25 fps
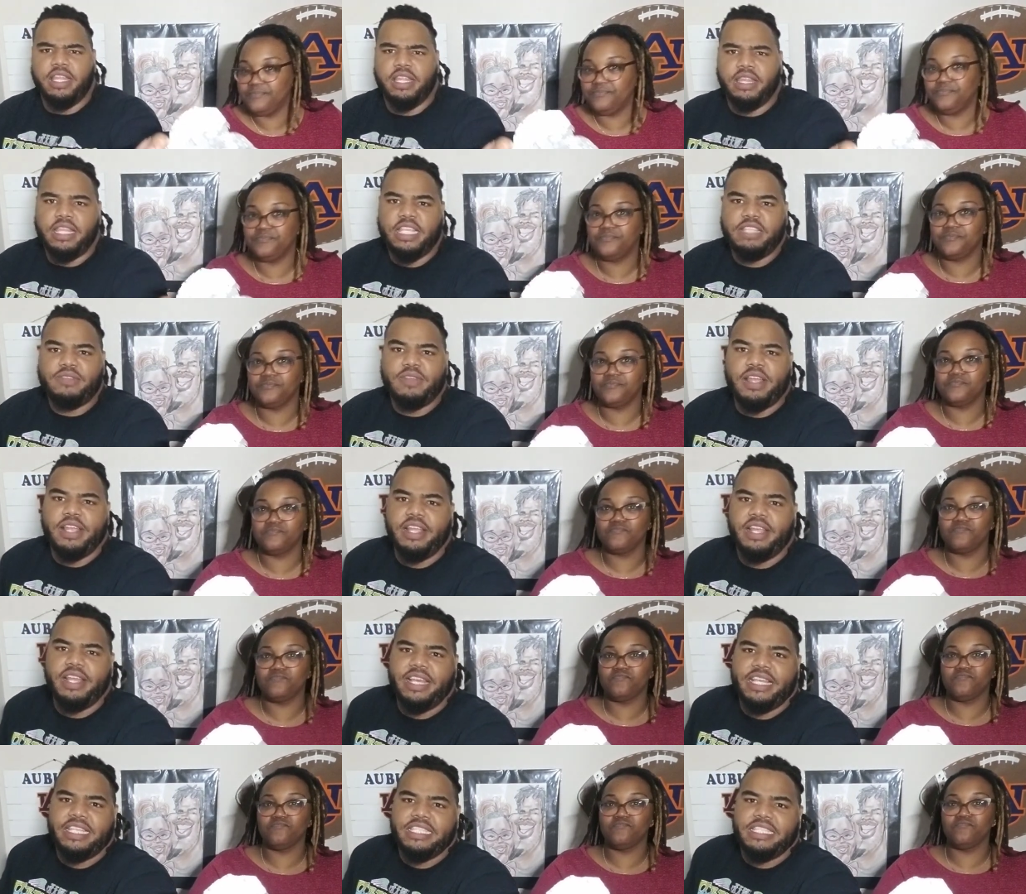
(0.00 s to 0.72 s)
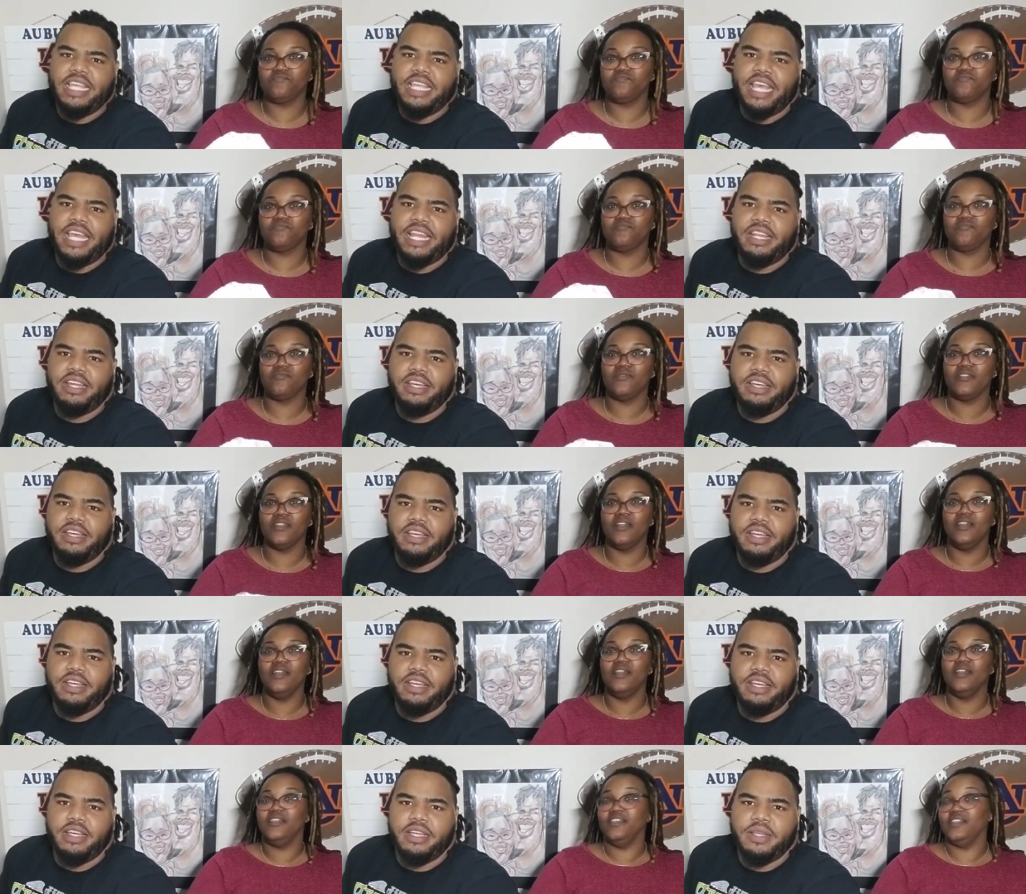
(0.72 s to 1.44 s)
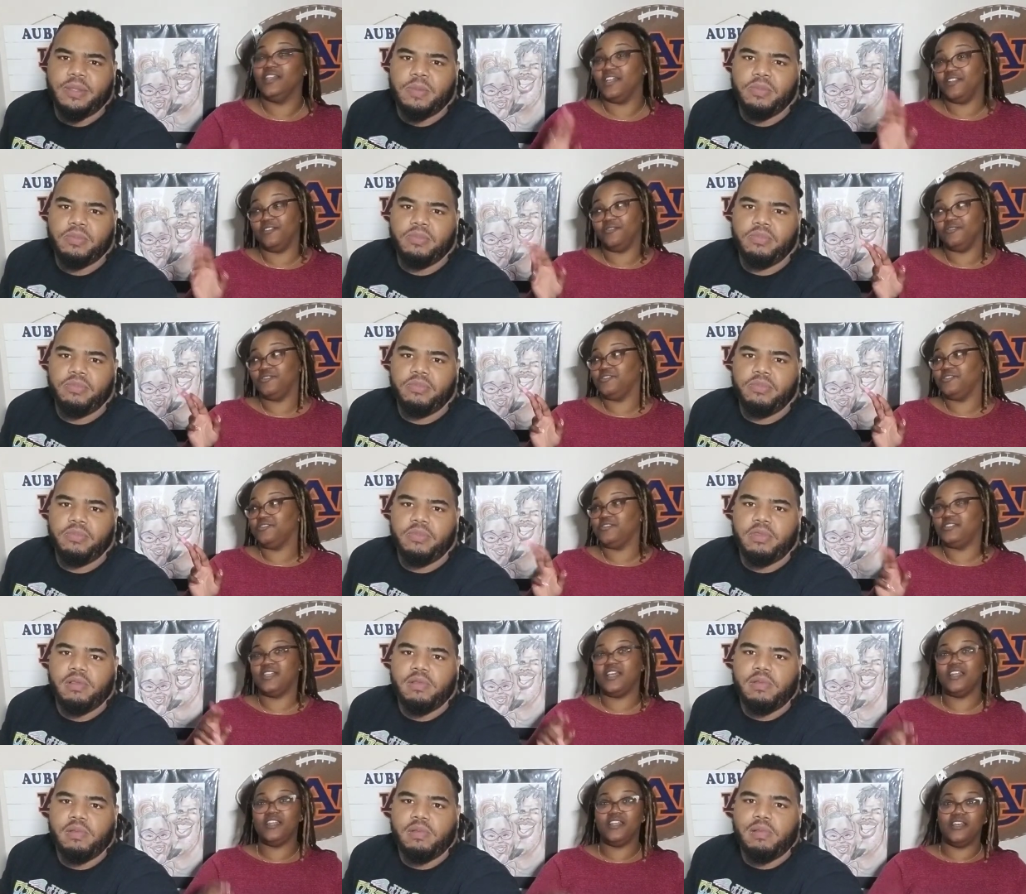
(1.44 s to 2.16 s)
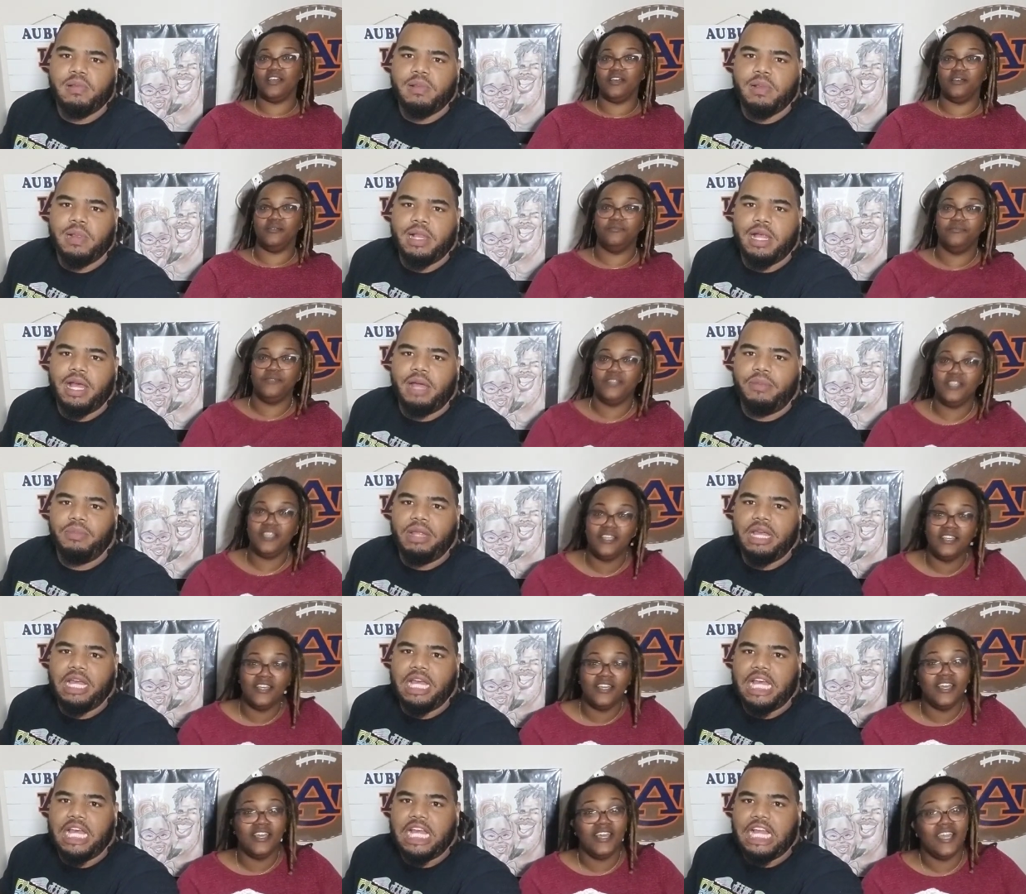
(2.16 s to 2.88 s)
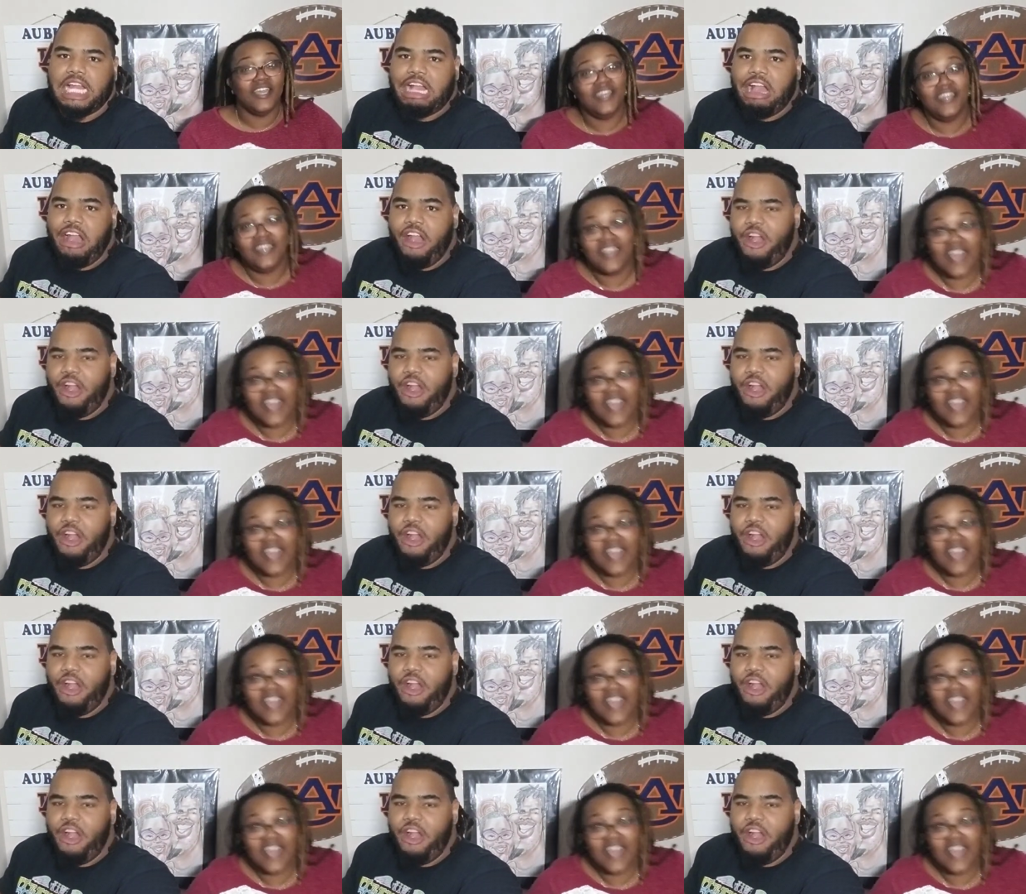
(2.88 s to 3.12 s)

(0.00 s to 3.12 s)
Speaker 1: this right here is that. uh Yeah,
Speaker 2: don't you stand up. I'm not. He